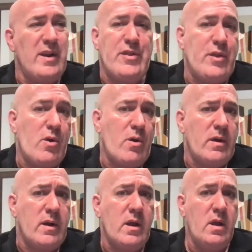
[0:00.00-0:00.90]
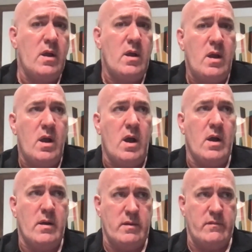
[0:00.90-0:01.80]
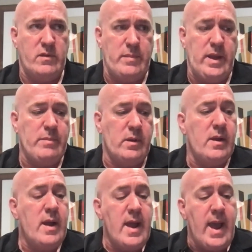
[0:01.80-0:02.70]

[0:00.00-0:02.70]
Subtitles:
third of the people.